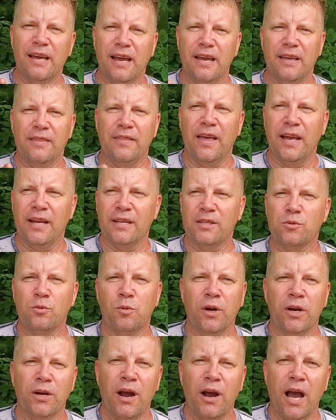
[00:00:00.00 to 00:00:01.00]
and that's
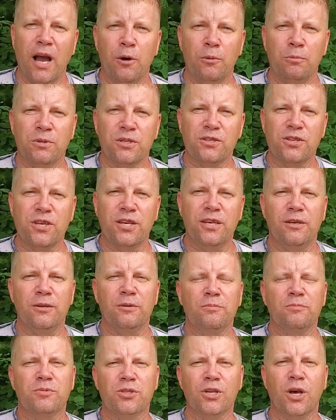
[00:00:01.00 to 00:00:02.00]
where I hope to see you.
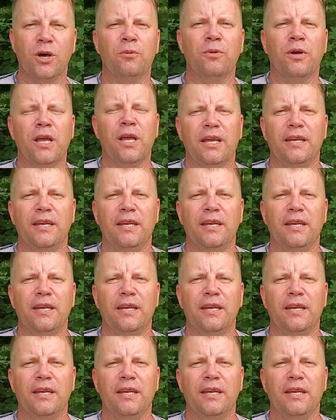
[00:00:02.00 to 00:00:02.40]
So